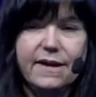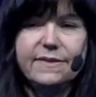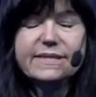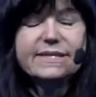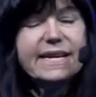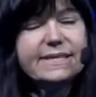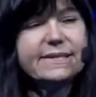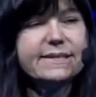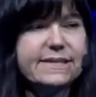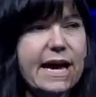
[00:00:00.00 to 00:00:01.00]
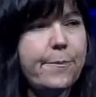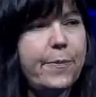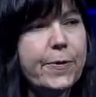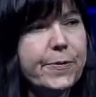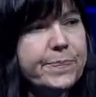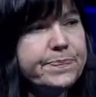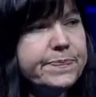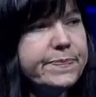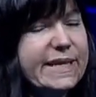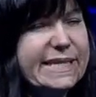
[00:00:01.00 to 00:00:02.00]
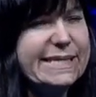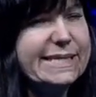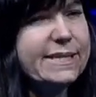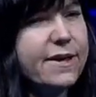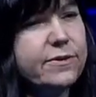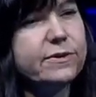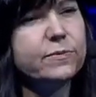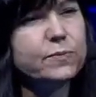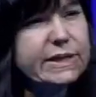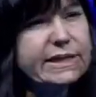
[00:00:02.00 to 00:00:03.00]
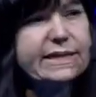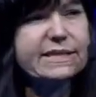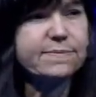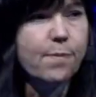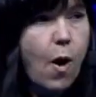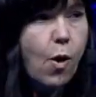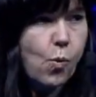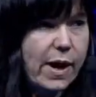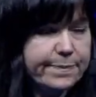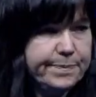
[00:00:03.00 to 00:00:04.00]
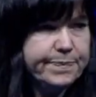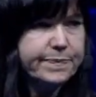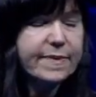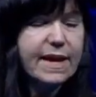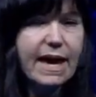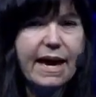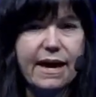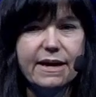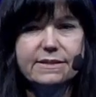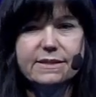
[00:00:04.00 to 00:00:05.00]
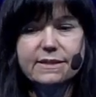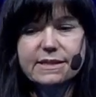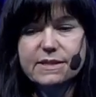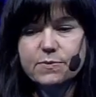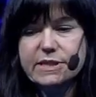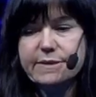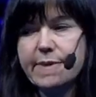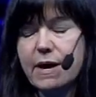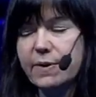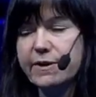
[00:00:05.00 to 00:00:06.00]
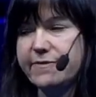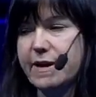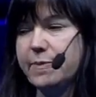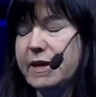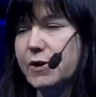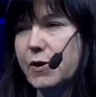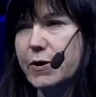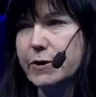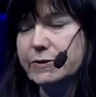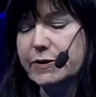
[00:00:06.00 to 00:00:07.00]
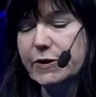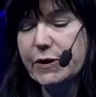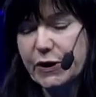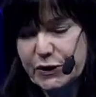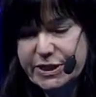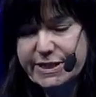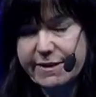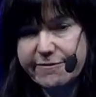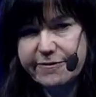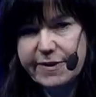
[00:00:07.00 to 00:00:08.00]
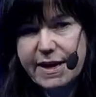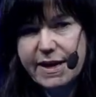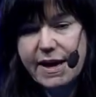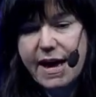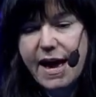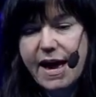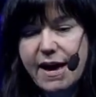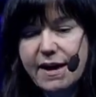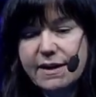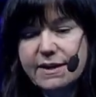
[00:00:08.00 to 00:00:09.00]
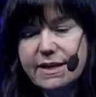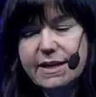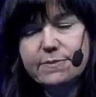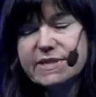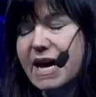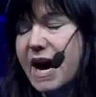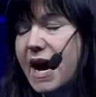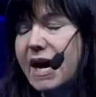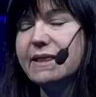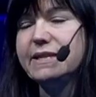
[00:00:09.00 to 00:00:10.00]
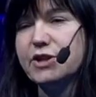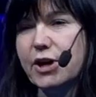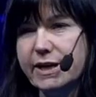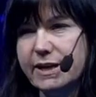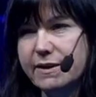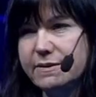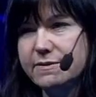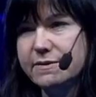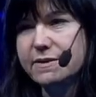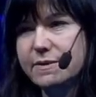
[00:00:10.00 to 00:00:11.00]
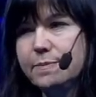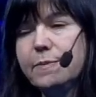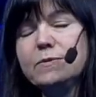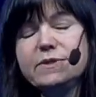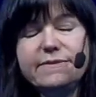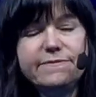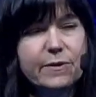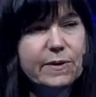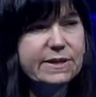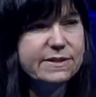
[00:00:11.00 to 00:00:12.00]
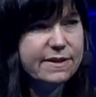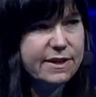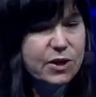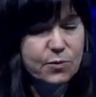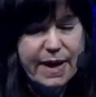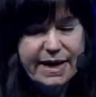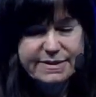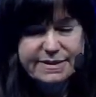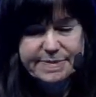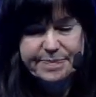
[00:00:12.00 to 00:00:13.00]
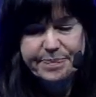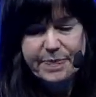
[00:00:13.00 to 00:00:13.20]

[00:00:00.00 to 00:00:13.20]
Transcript: This next example is another really small one. And this was a malware family called Sniff. It was highly targeted, mostly focused in the US.